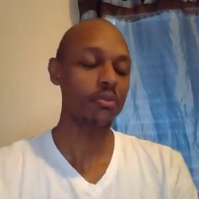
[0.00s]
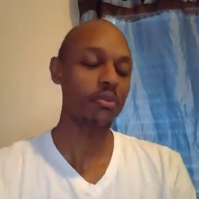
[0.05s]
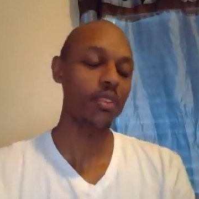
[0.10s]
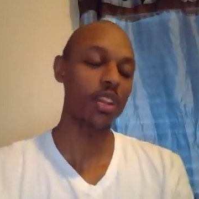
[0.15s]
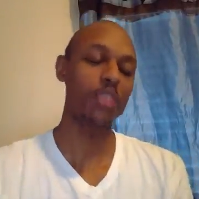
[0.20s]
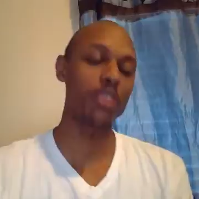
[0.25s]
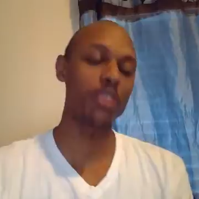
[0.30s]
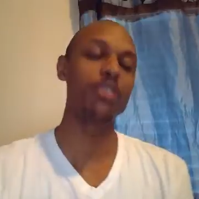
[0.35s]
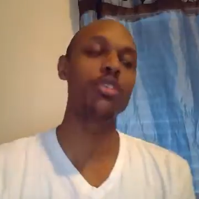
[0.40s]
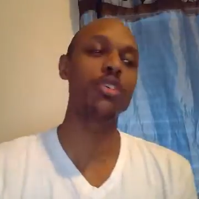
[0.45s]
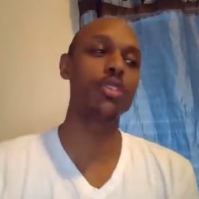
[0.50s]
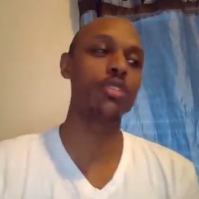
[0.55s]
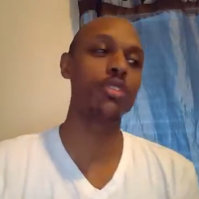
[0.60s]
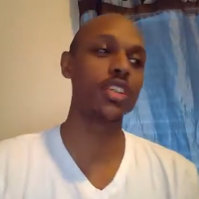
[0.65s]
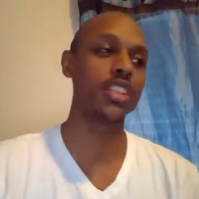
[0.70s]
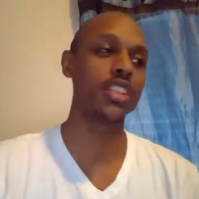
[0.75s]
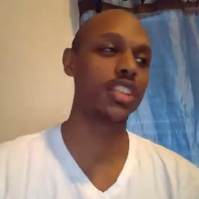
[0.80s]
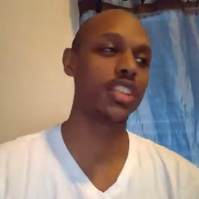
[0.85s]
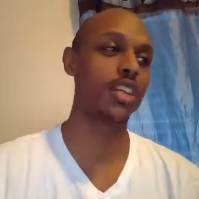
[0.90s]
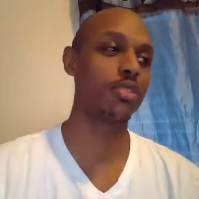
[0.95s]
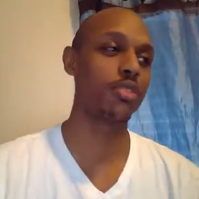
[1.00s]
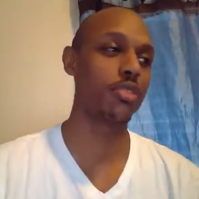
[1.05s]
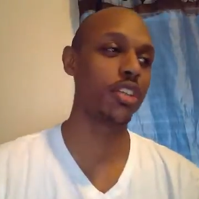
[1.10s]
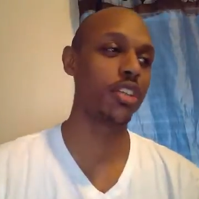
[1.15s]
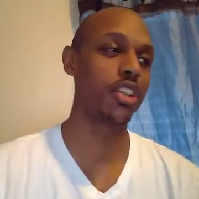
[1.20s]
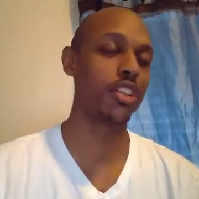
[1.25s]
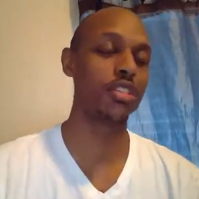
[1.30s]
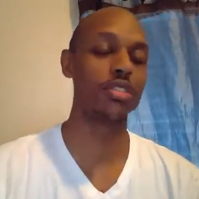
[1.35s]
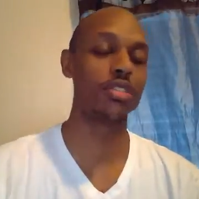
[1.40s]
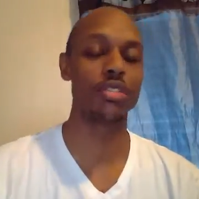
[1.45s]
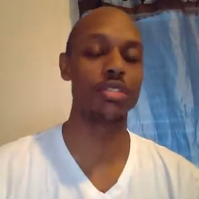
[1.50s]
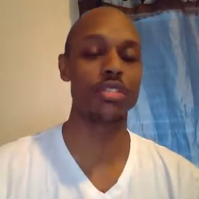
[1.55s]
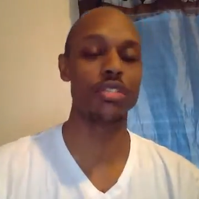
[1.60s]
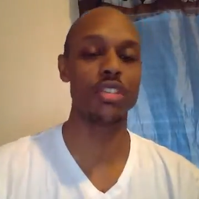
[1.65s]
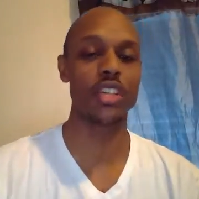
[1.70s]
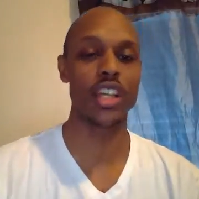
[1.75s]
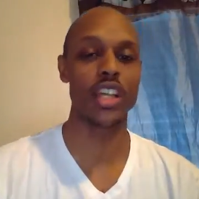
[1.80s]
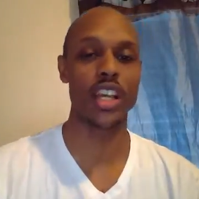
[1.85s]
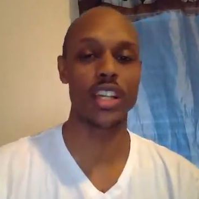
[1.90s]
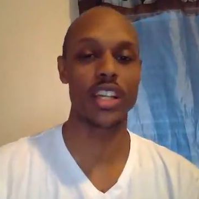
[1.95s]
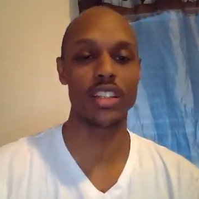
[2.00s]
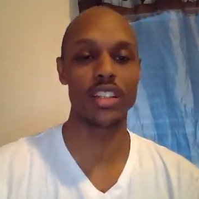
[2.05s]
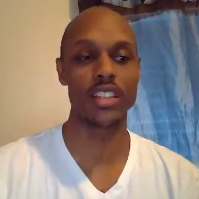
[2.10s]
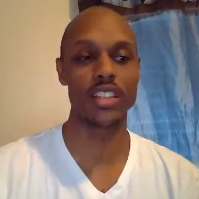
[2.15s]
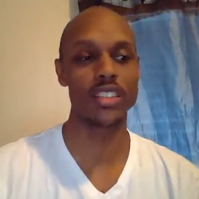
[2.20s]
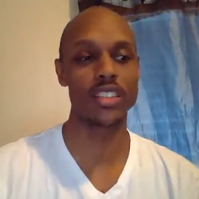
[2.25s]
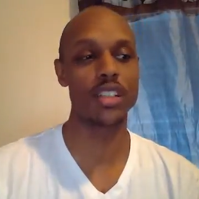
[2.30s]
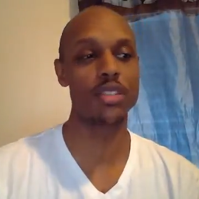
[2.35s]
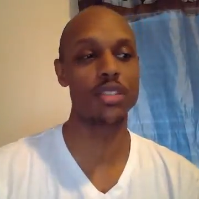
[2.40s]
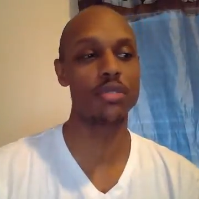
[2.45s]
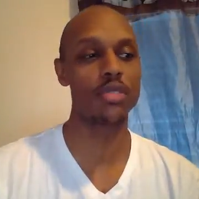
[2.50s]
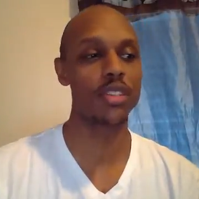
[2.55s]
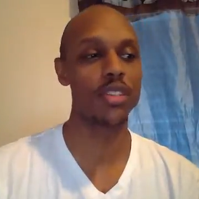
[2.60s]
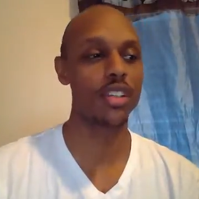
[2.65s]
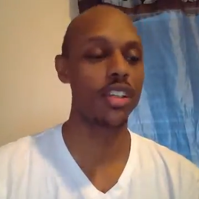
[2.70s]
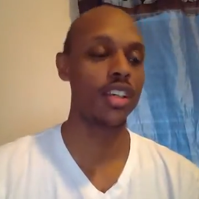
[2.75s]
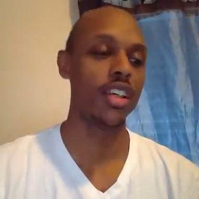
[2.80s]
You could do it yourself. You think you can do it, you can handle it yourself.